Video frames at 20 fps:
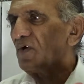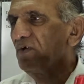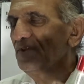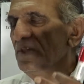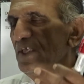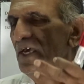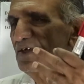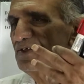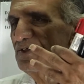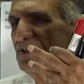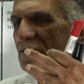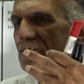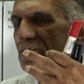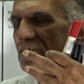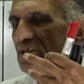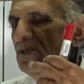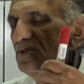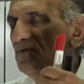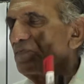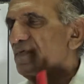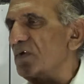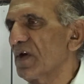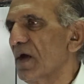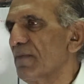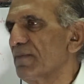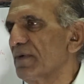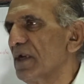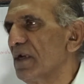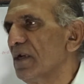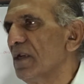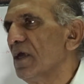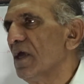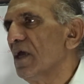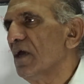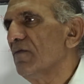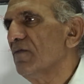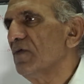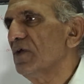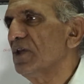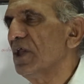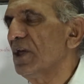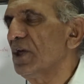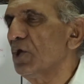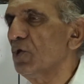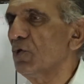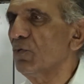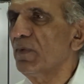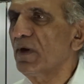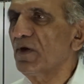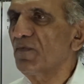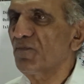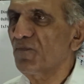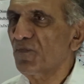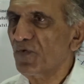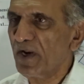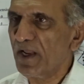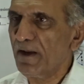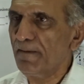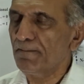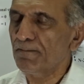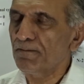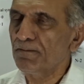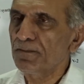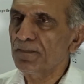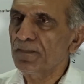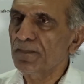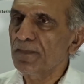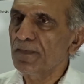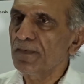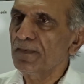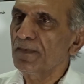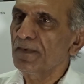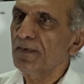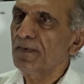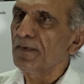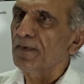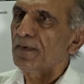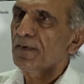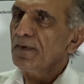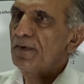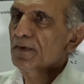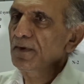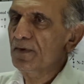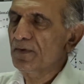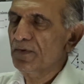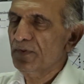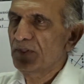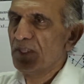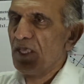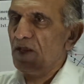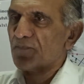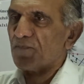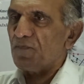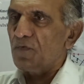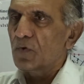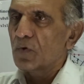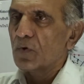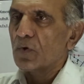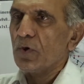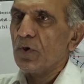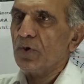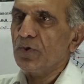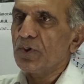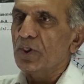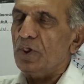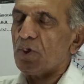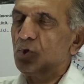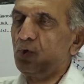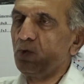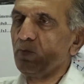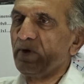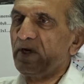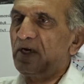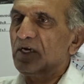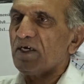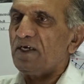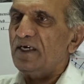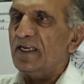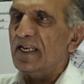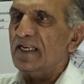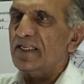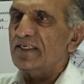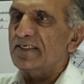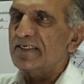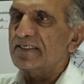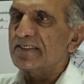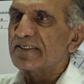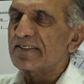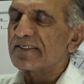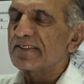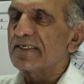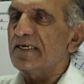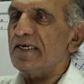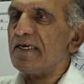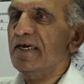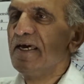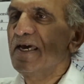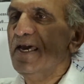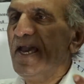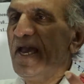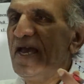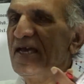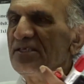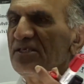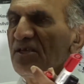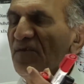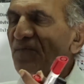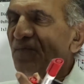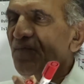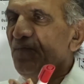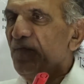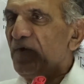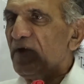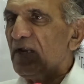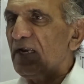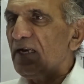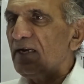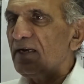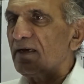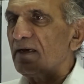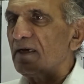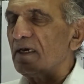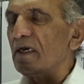the existence phenomenon within human frame. Therefore, the human intelligence as a field